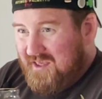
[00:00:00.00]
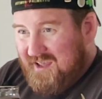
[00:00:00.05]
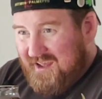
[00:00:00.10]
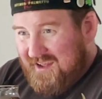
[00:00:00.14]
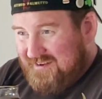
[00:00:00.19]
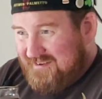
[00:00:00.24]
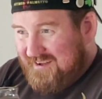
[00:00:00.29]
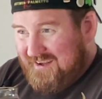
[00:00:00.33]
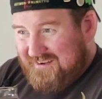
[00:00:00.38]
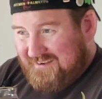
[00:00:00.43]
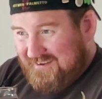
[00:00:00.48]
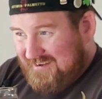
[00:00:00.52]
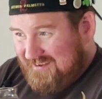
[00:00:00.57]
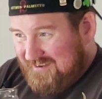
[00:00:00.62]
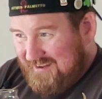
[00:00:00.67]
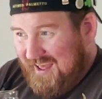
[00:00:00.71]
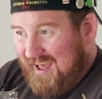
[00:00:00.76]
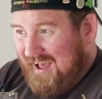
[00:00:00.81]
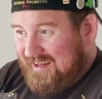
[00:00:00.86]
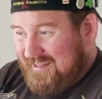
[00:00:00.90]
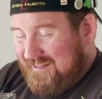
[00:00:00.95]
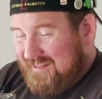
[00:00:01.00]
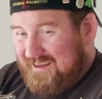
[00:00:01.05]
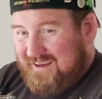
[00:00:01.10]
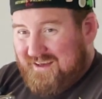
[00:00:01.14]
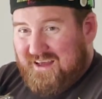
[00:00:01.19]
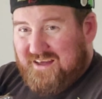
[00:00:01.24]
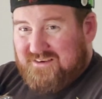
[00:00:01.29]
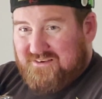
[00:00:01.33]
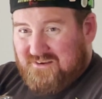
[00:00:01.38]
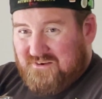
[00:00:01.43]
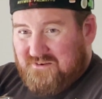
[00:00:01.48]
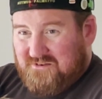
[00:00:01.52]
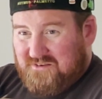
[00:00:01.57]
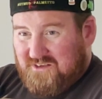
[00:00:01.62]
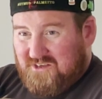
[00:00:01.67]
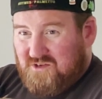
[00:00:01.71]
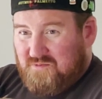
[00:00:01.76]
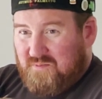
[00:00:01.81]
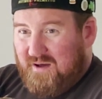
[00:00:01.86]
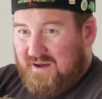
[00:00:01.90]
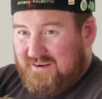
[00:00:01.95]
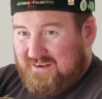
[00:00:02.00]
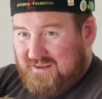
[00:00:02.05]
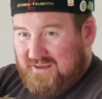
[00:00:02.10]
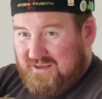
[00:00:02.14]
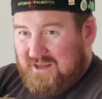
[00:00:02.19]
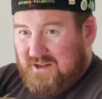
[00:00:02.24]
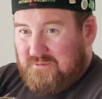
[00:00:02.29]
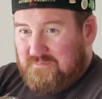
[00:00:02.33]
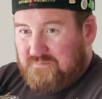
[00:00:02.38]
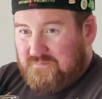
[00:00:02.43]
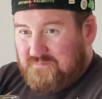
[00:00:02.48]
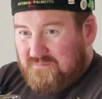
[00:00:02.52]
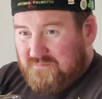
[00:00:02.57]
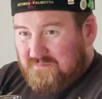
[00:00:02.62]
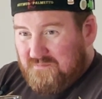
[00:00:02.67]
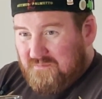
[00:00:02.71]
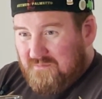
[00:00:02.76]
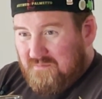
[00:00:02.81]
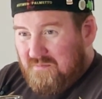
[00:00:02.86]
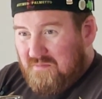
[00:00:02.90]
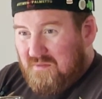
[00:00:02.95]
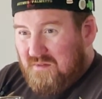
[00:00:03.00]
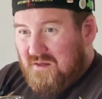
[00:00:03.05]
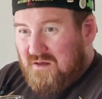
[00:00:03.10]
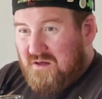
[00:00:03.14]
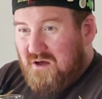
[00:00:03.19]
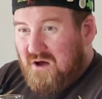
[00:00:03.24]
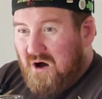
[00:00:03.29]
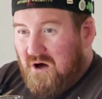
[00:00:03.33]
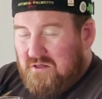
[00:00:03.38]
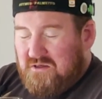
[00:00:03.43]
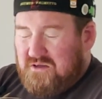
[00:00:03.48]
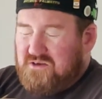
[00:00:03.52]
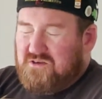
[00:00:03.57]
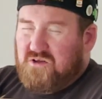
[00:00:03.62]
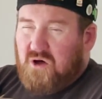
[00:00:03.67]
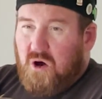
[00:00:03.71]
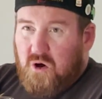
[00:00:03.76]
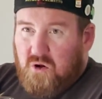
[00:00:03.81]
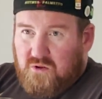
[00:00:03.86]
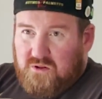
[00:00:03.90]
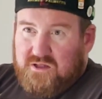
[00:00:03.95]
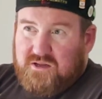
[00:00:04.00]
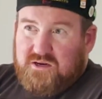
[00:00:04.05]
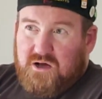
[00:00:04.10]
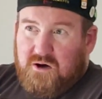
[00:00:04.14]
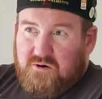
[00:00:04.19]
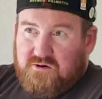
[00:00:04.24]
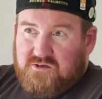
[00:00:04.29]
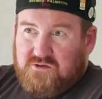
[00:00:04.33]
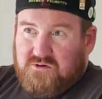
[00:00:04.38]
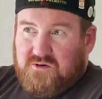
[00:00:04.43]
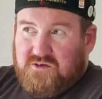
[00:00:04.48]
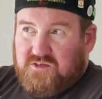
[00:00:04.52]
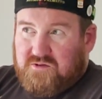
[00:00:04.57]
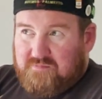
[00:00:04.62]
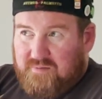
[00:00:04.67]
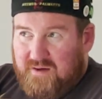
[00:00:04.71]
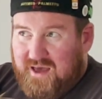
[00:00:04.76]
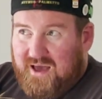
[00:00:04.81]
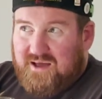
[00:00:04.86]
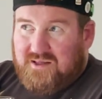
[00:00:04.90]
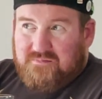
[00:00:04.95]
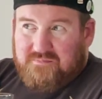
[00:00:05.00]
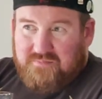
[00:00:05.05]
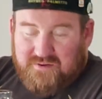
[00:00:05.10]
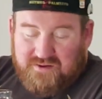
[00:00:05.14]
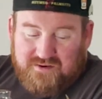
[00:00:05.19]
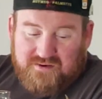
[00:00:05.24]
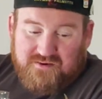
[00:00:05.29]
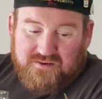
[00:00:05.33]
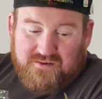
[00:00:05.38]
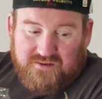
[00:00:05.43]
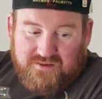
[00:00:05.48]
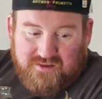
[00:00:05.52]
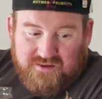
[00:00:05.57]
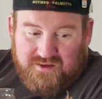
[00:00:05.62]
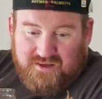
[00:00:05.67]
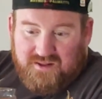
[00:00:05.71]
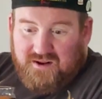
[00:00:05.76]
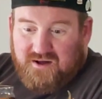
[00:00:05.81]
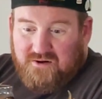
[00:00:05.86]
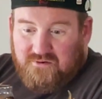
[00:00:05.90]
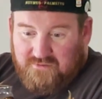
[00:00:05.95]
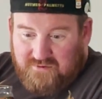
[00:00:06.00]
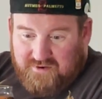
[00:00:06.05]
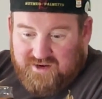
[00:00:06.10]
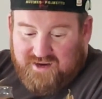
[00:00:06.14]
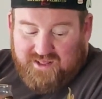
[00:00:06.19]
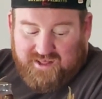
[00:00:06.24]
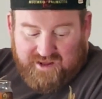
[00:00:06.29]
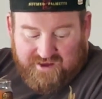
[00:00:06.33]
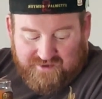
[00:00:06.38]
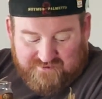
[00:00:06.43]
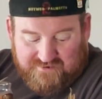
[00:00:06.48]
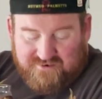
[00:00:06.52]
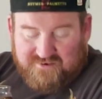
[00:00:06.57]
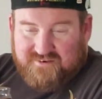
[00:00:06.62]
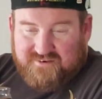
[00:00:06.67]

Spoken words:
It tastes exactly like as I was expecting it. I didn't totally know what to expect, but reading how they're